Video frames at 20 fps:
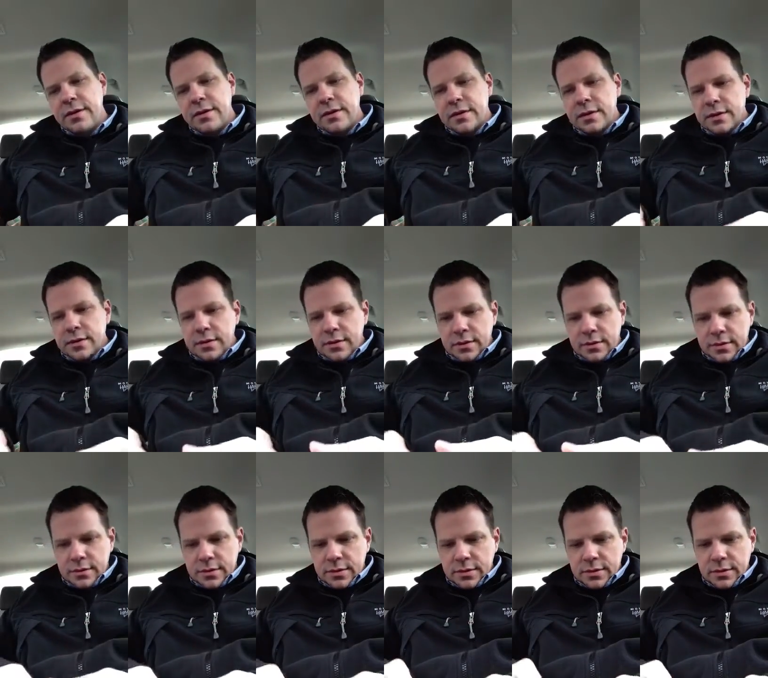
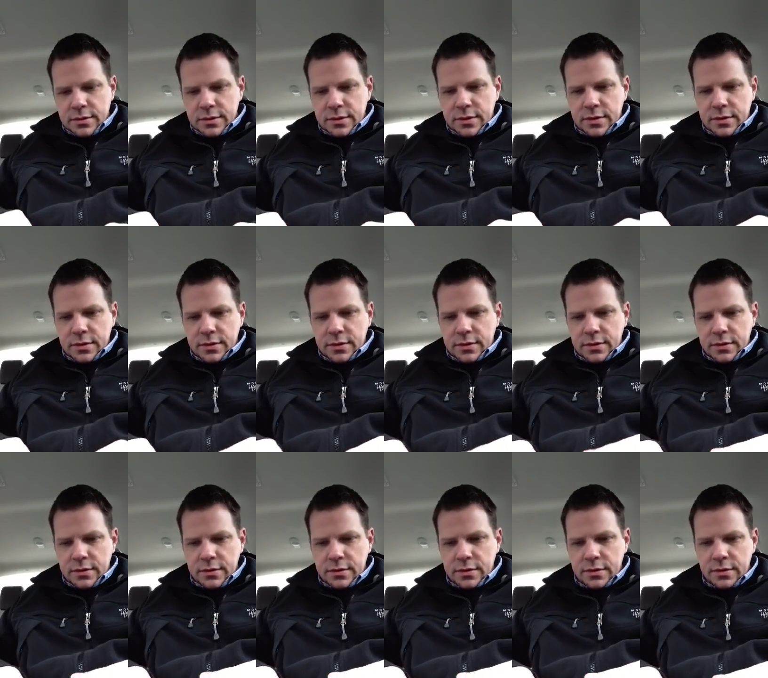
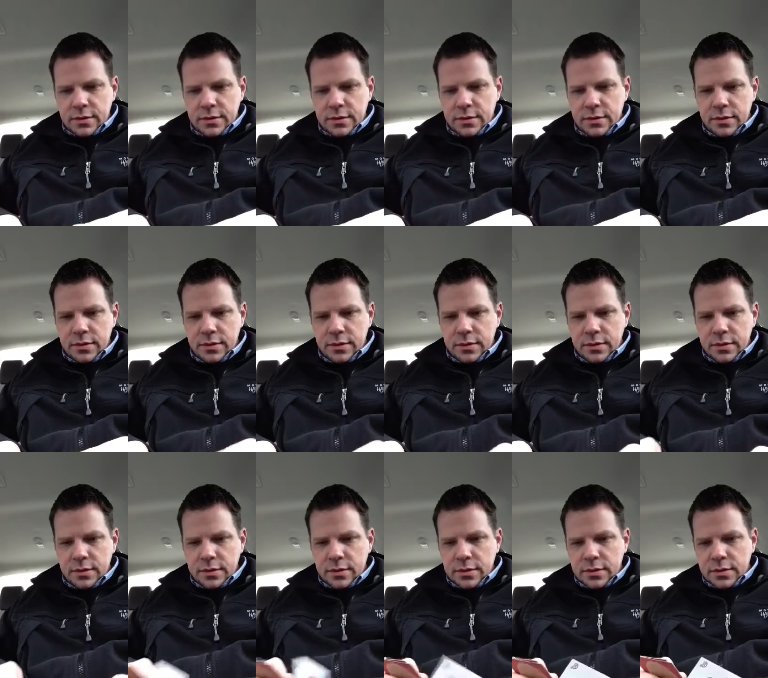
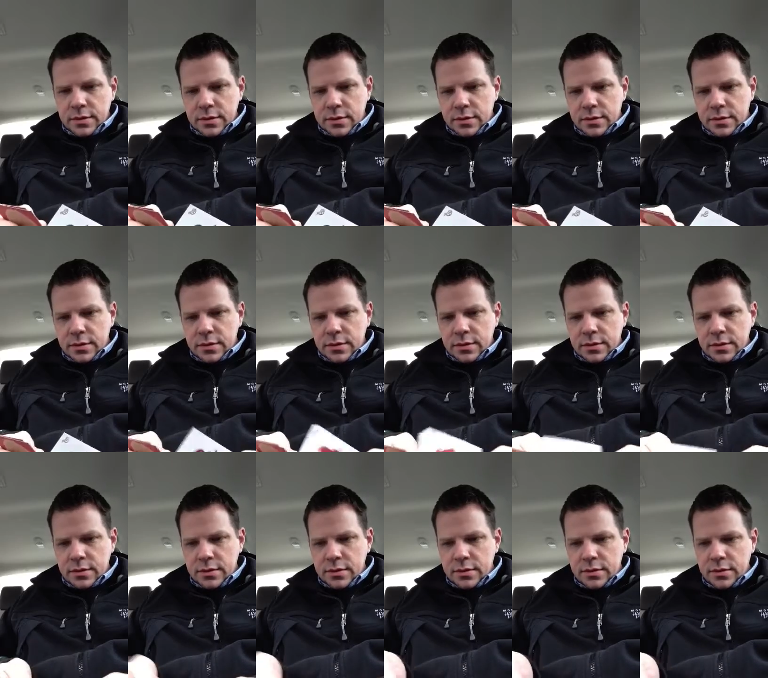
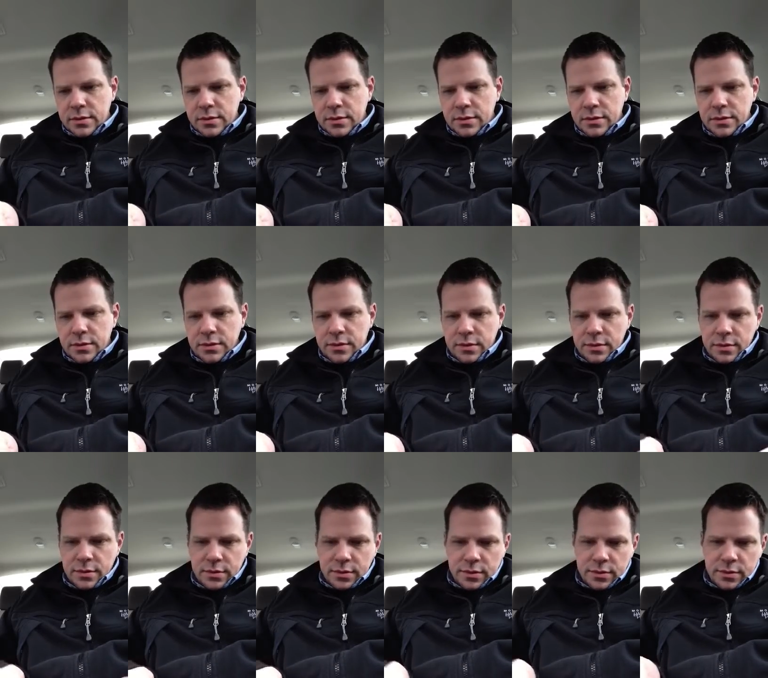
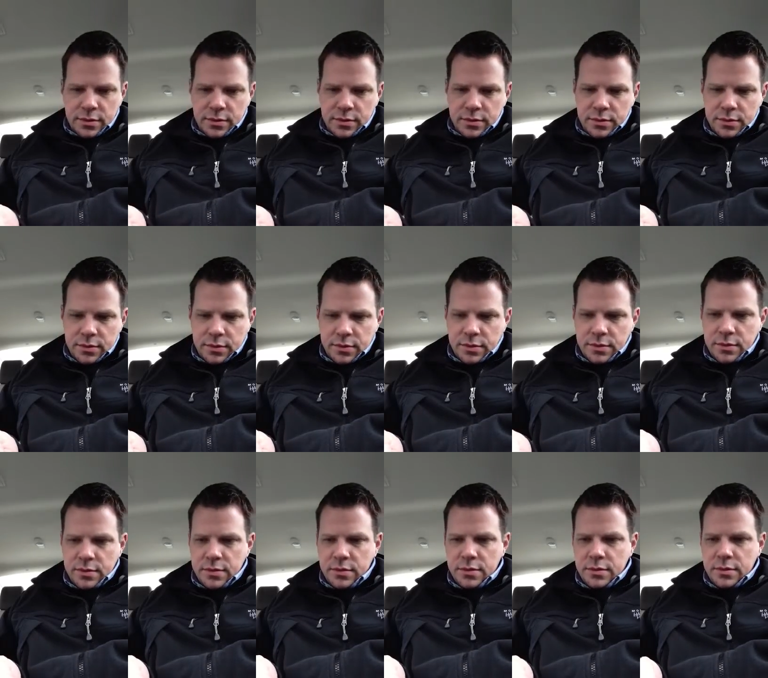
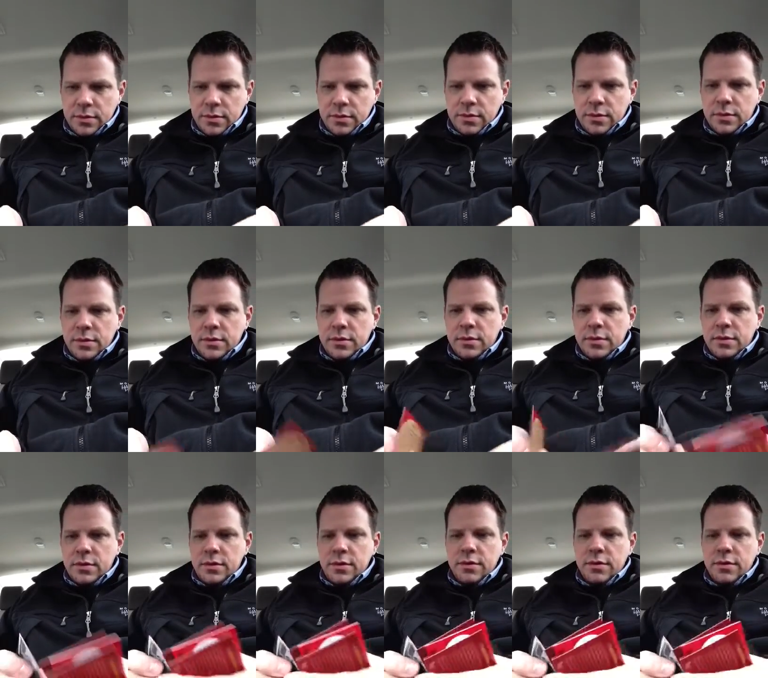(no one is talking)